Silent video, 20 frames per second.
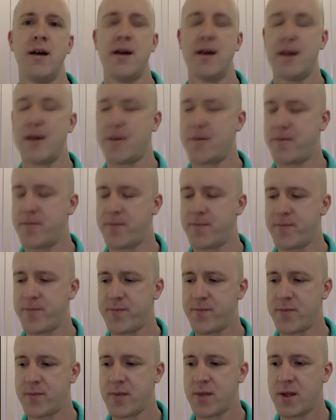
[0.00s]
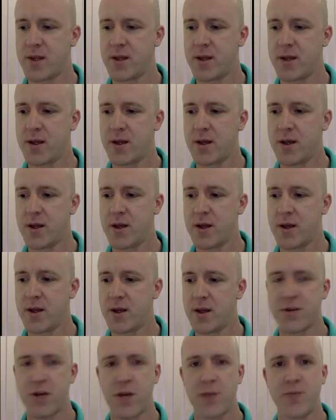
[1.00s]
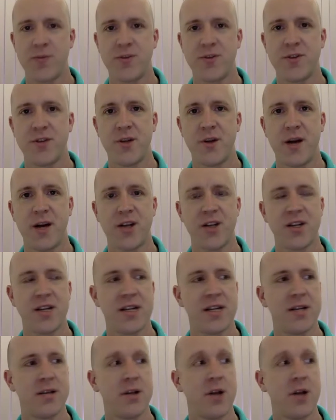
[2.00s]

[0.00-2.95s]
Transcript: Um, sometimes you actually